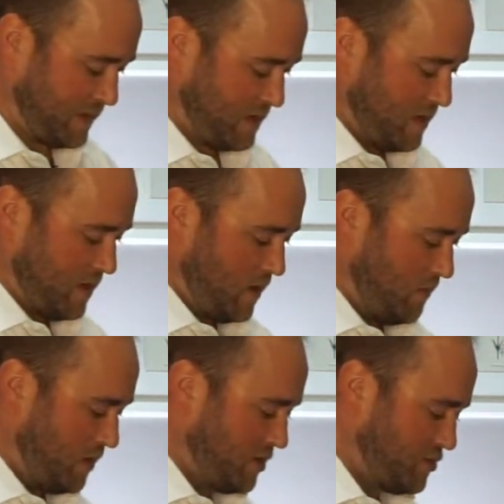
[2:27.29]

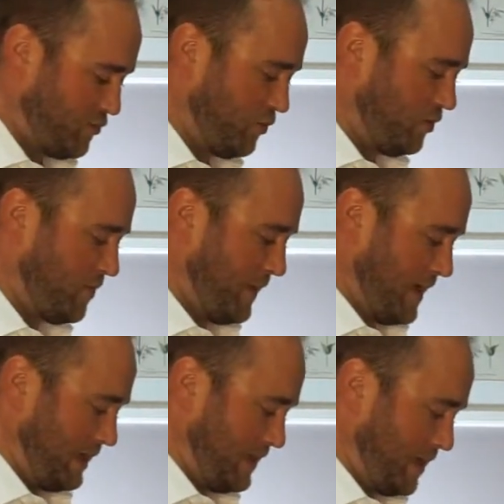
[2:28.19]
I'm going to just roll the
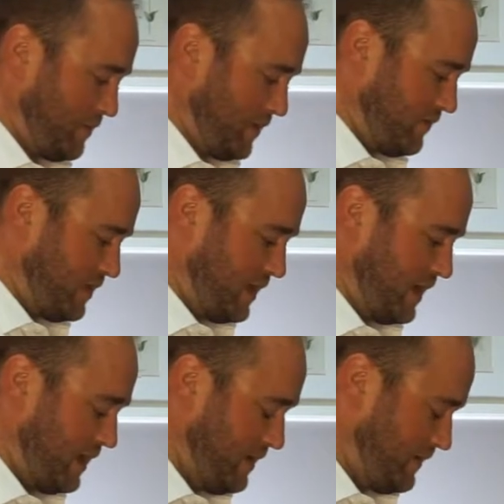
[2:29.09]
pant leg above the knee.